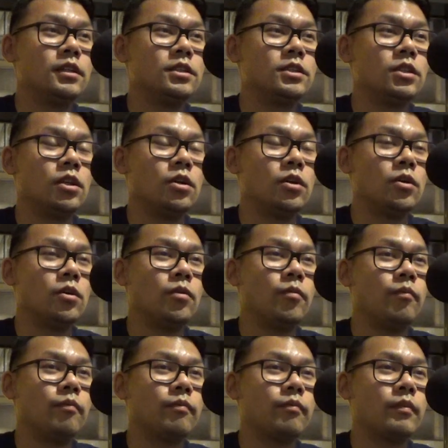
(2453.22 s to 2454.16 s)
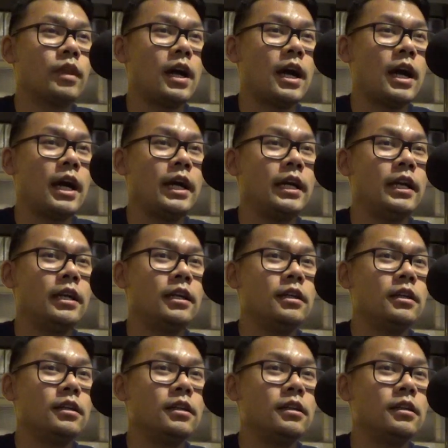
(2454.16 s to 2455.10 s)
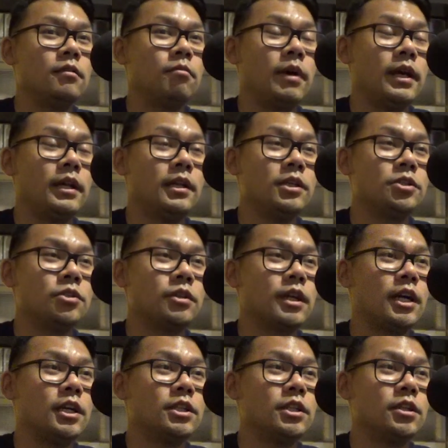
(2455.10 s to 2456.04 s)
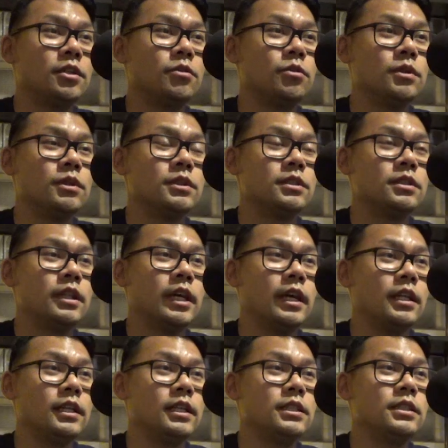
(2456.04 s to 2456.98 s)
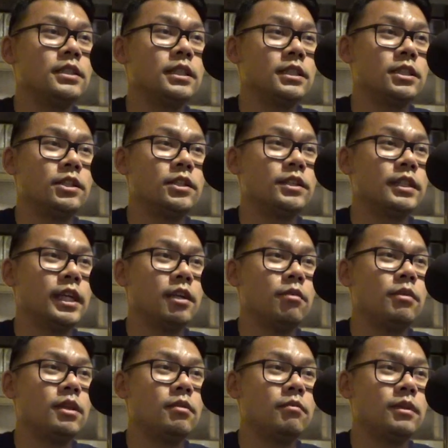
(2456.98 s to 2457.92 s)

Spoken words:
So my initial contract was at least 6 years I had to be in